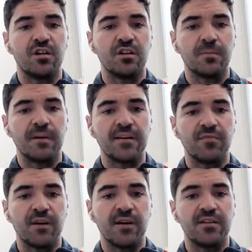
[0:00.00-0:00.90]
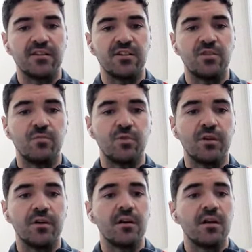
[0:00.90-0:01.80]
a jog, a bike ride at zone
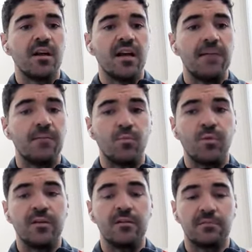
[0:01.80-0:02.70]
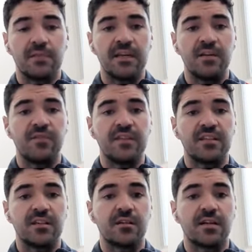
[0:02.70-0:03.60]
one, um, will get you
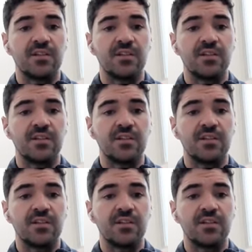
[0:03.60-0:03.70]
fitter.